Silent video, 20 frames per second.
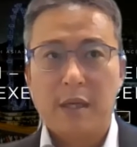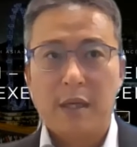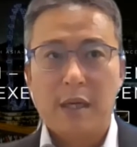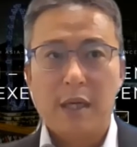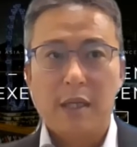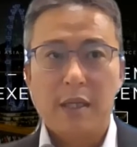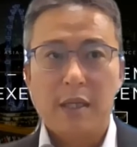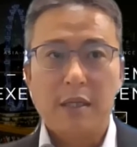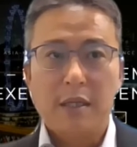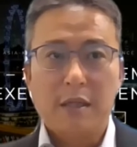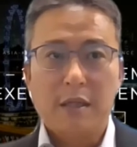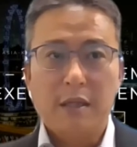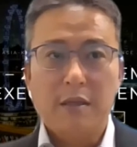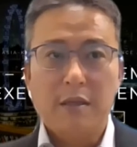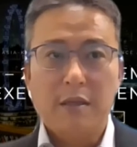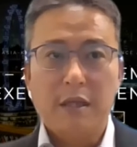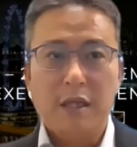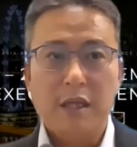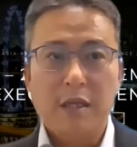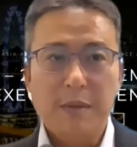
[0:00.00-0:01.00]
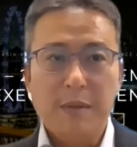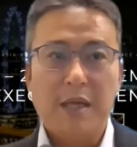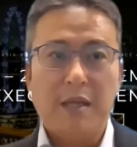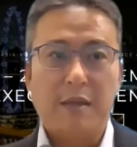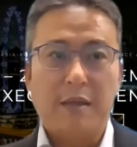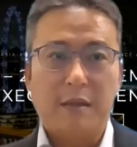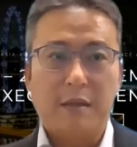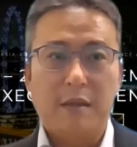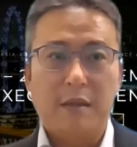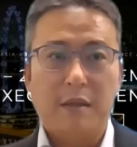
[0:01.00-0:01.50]
And then this
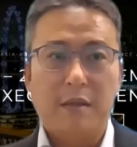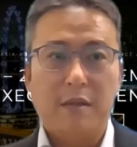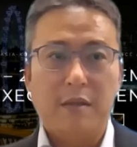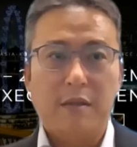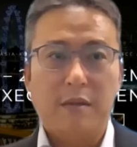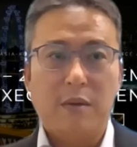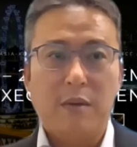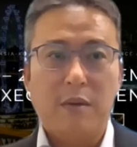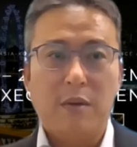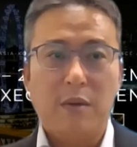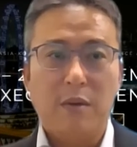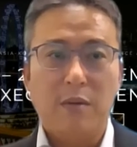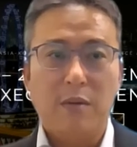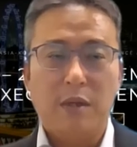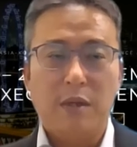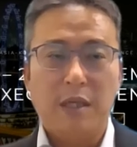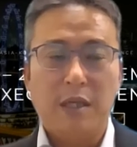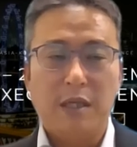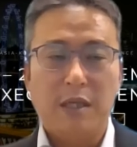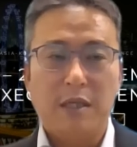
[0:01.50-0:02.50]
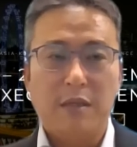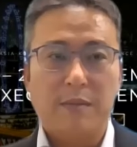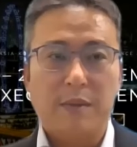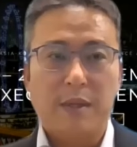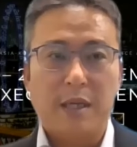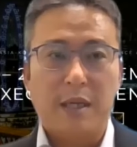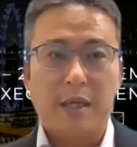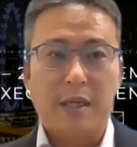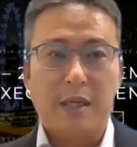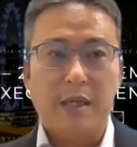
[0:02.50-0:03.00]
event is co-organized
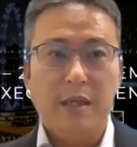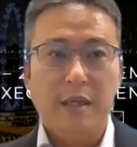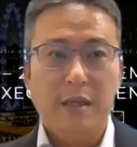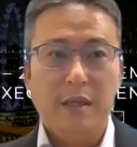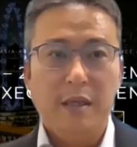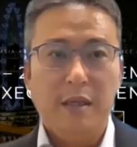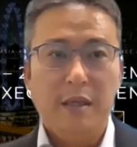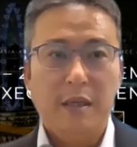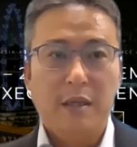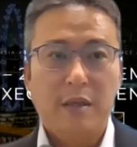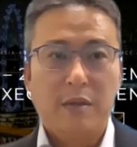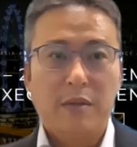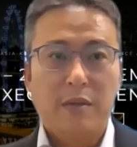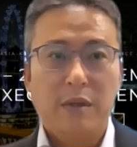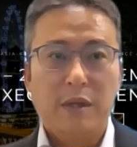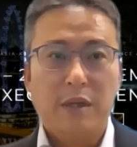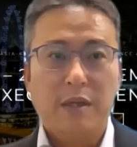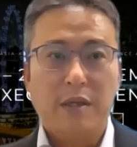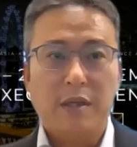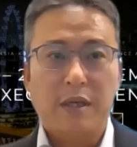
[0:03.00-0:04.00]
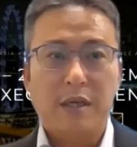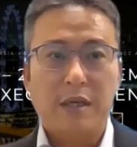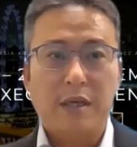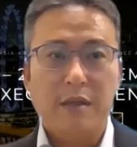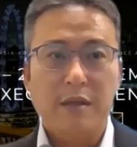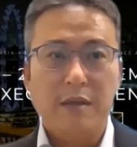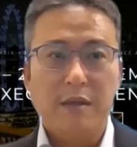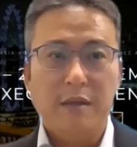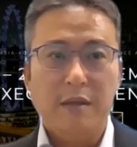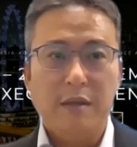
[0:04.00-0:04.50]
by Korea
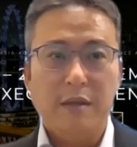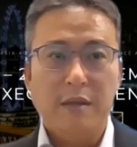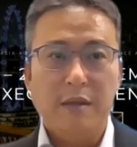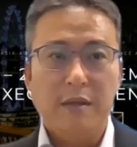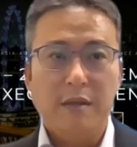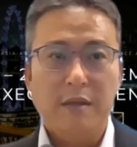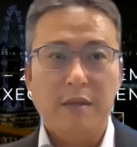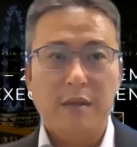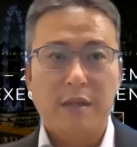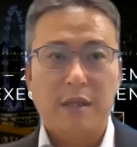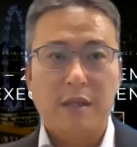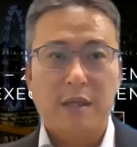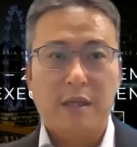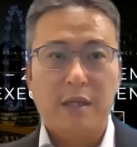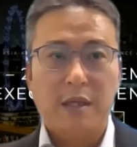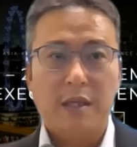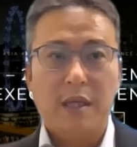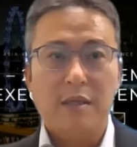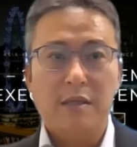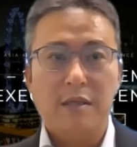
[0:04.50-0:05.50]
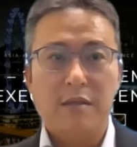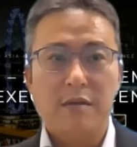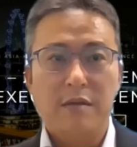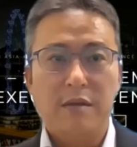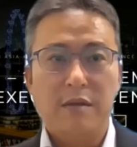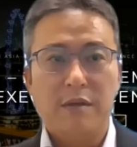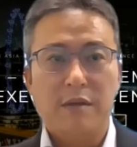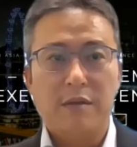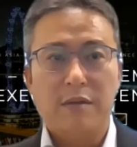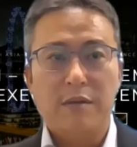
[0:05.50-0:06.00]
Scientists and
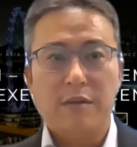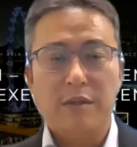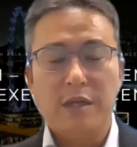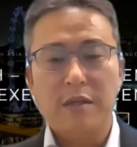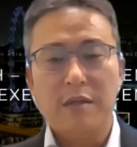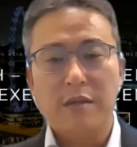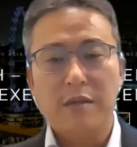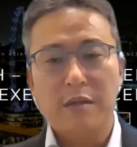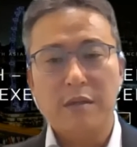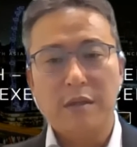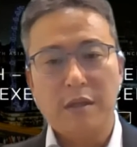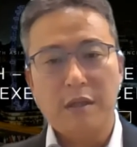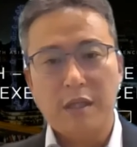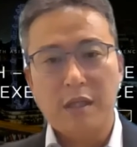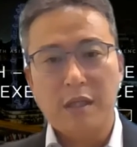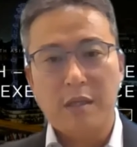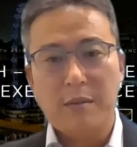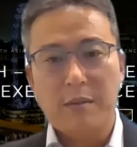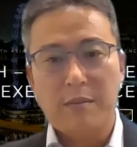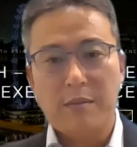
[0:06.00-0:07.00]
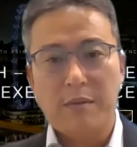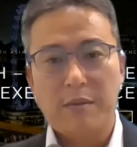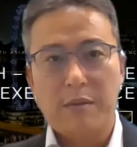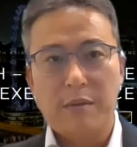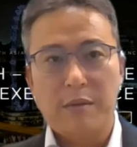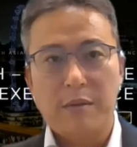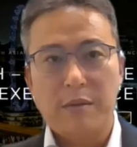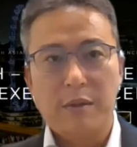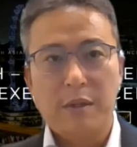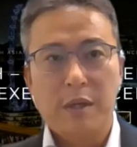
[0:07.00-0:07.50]
Engineering Association in
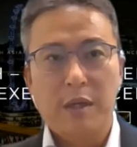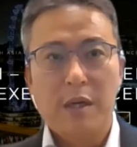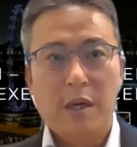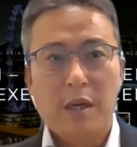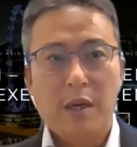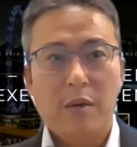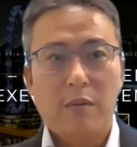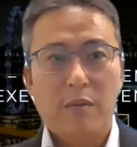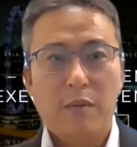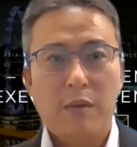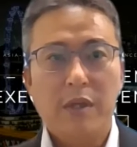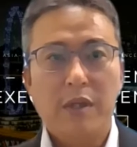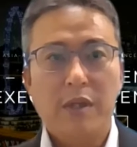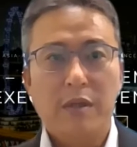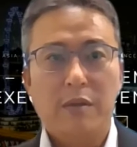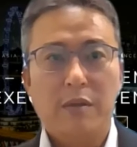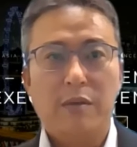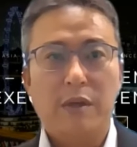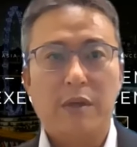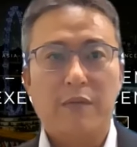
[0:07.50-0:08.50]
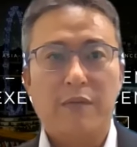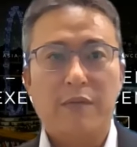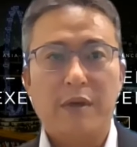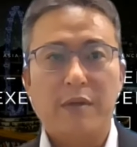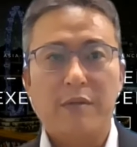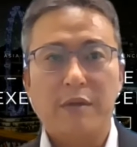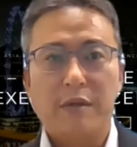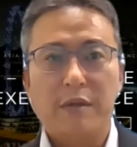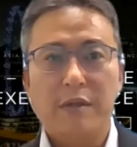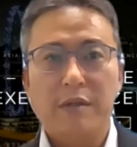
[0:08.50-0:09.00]
Singapore with the Korea
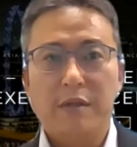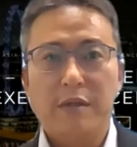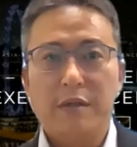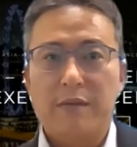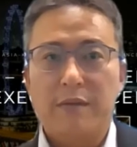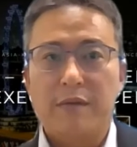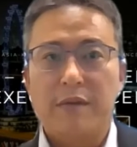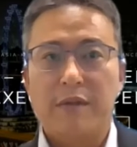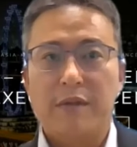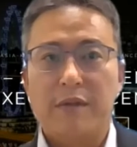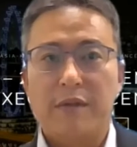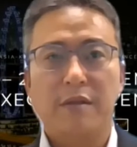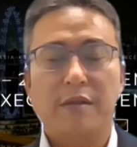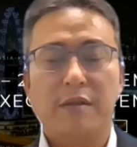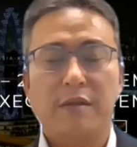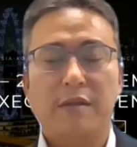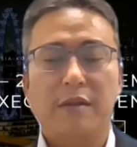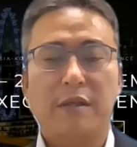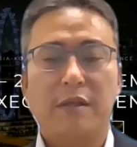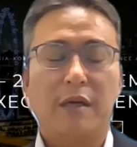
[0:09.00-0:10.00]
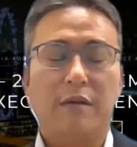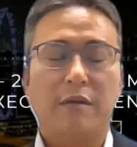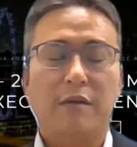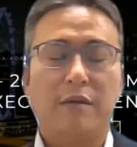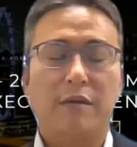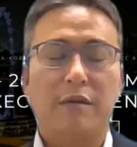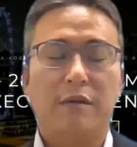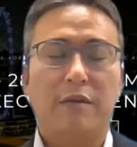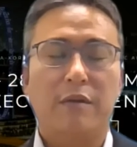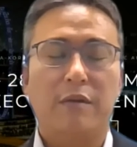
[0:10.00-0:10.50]
Federation of Science and
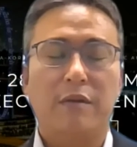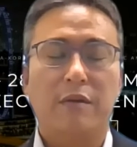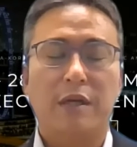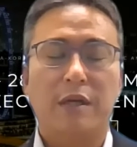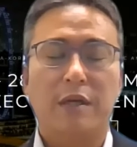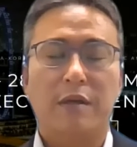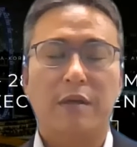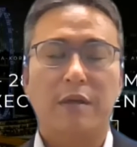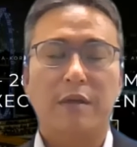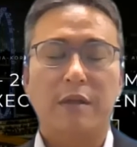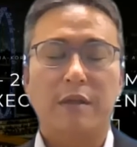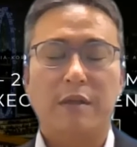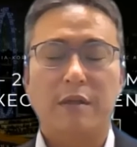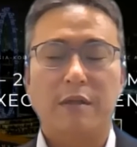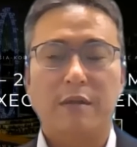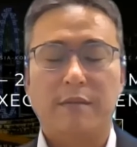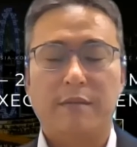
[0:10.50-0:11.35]
Technology Societies.